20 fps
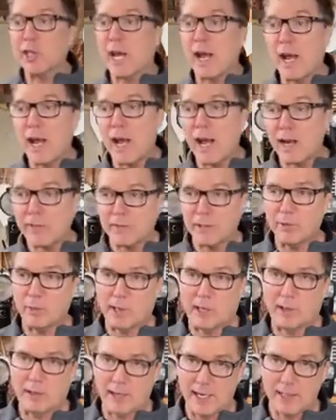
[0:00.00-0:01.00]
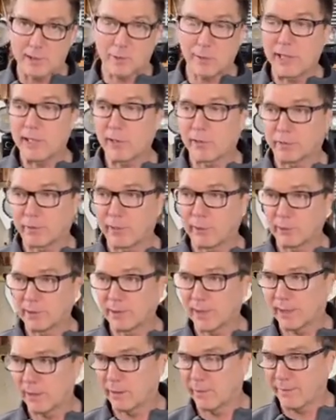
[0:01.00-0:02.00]
much everywhere has radio
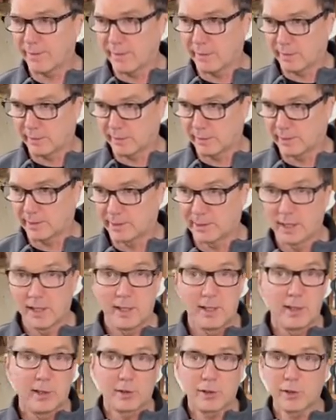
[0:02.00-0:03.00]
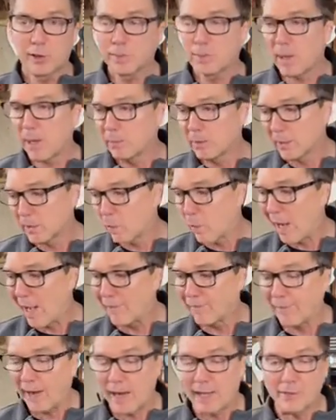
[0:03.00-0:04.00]
frequency interference. There's public
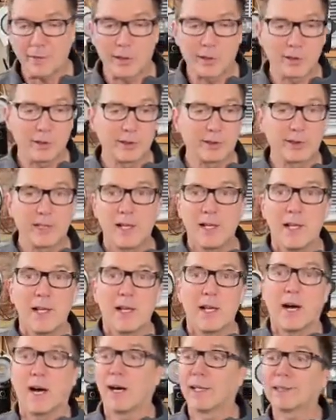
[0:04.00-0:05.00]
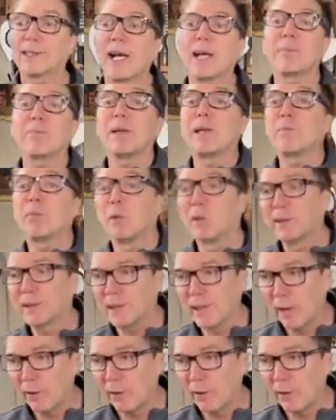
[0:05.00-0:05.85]
Wi-Fi. There's 10 people